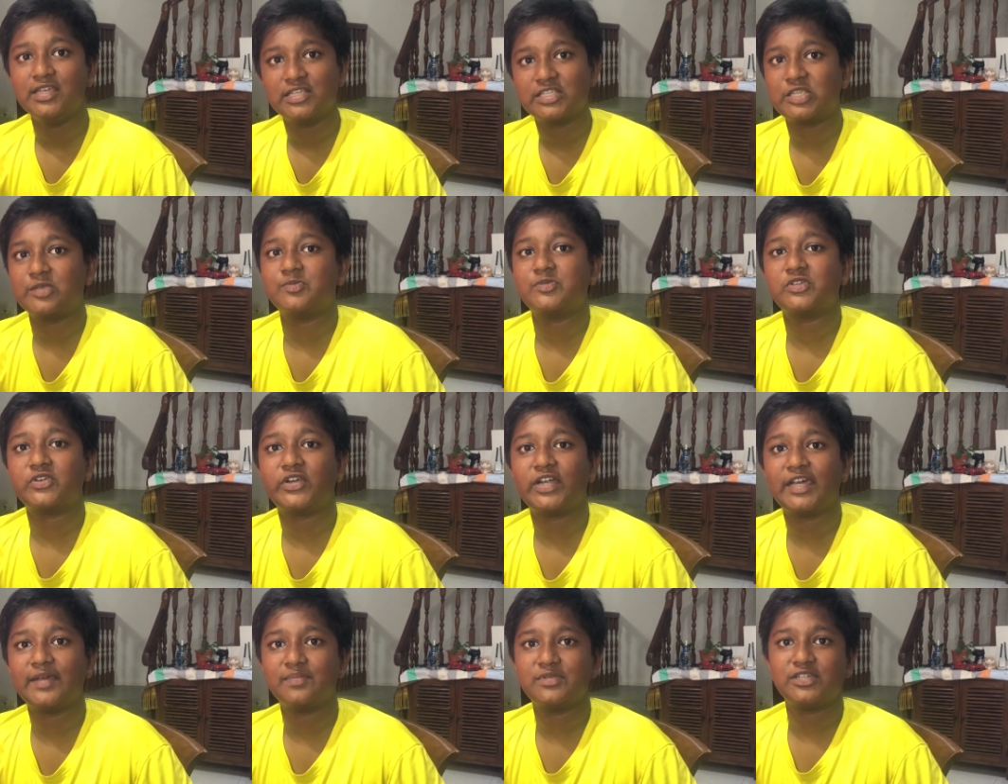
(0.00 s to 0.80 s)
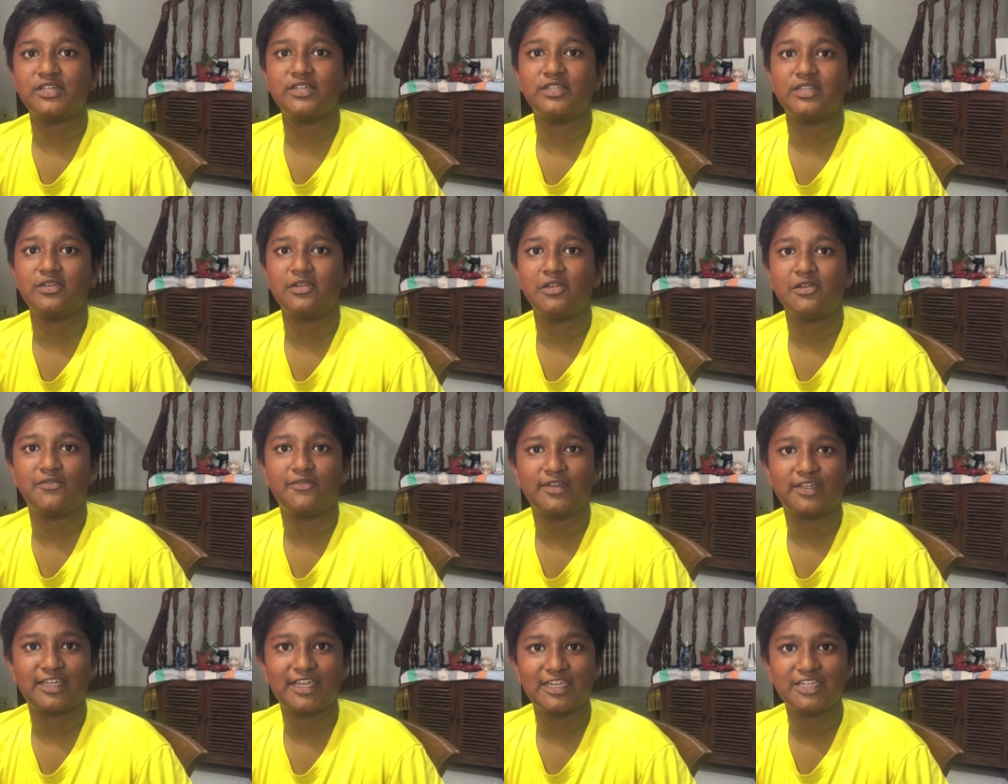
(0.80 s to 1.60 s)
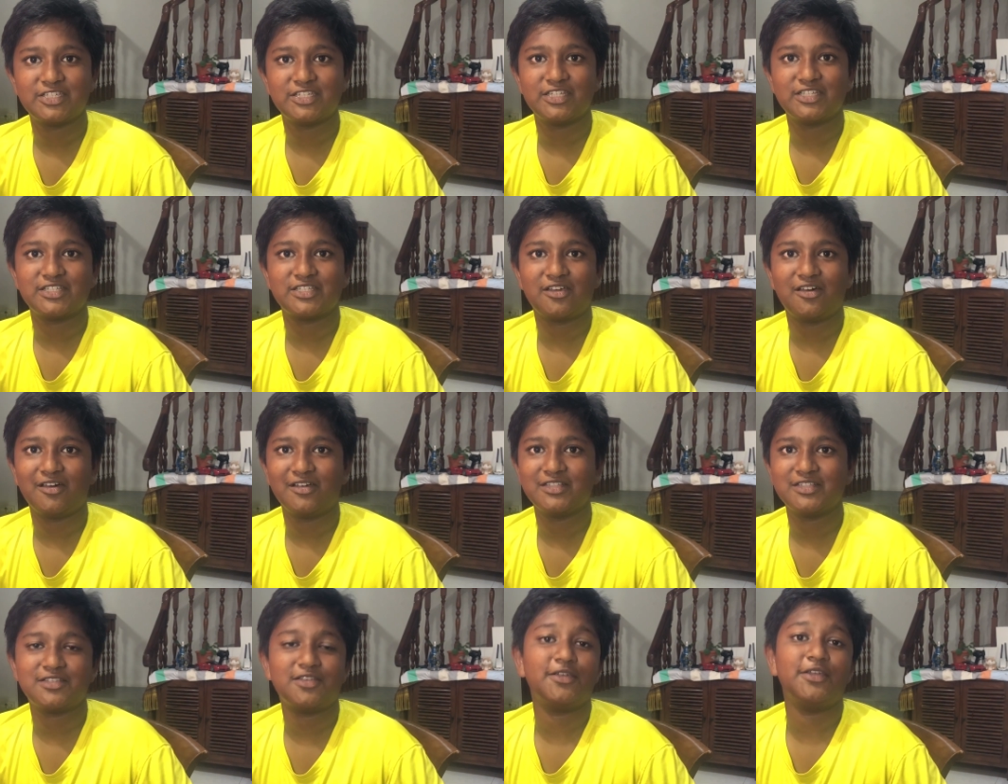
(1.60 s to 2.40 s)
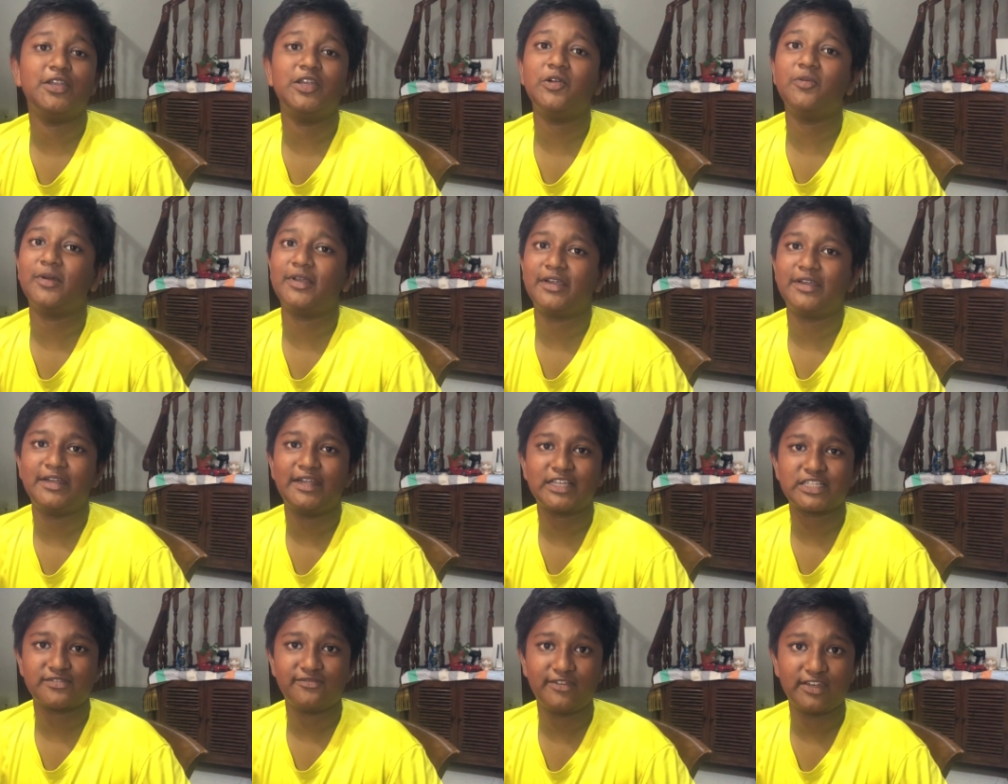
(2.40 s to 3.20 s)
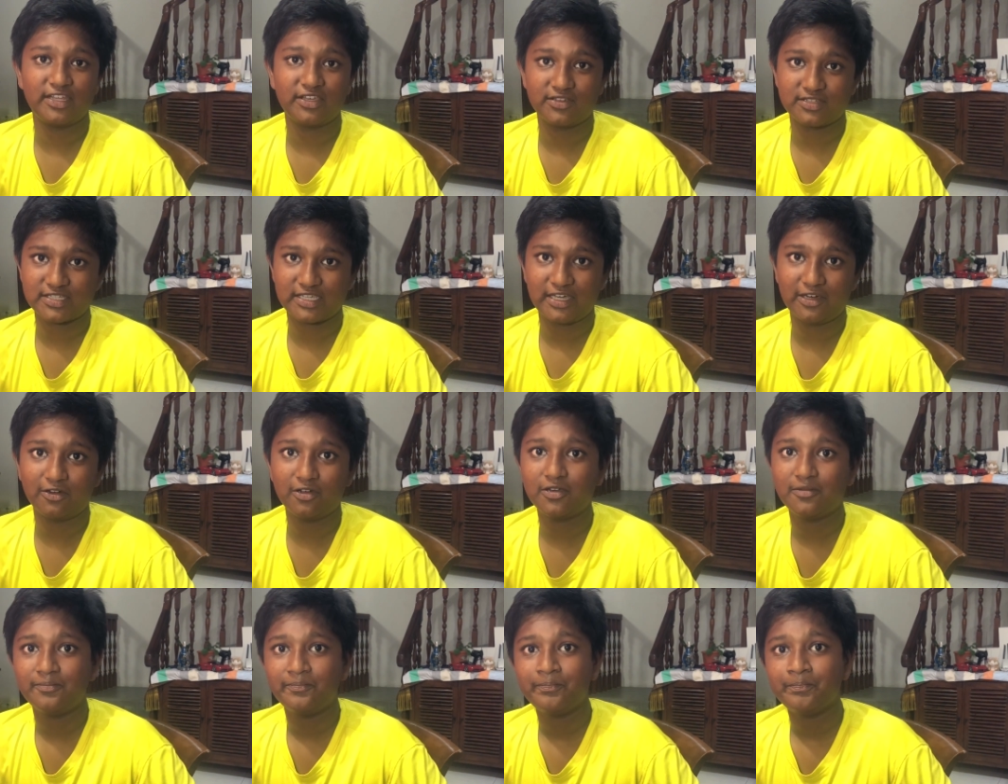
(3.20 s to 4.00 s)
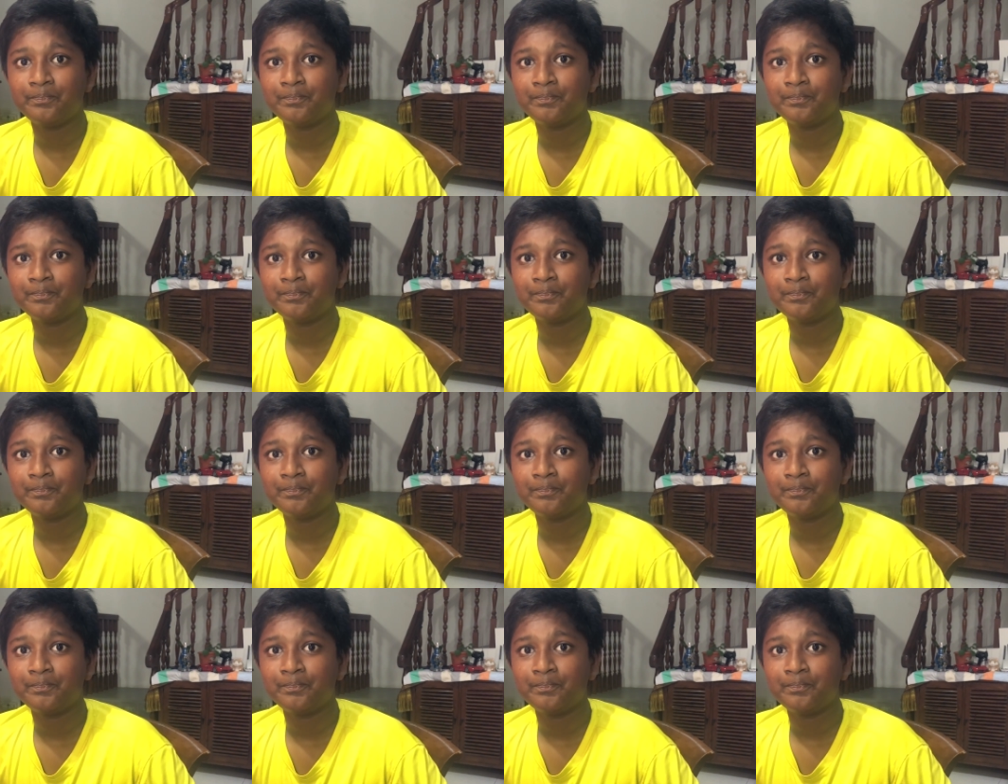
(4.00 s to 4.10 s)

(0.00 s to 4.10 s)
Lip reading: Subscribe, turn the notifications on so you know when our next video is out.